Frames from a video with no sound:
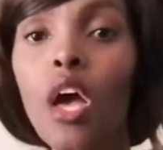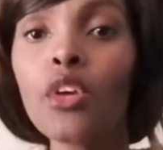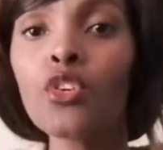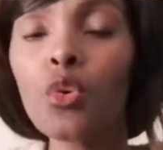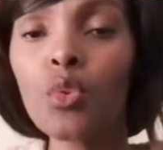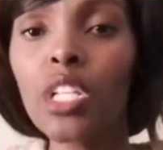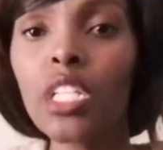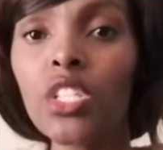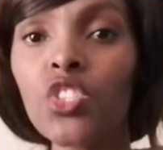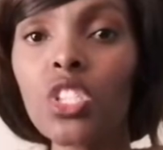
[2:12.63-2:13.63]
your
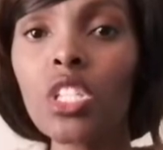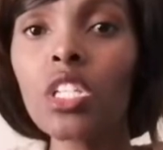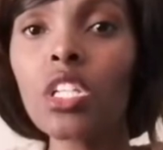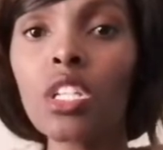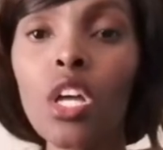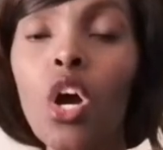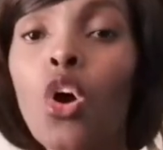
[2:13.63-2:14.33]
religion,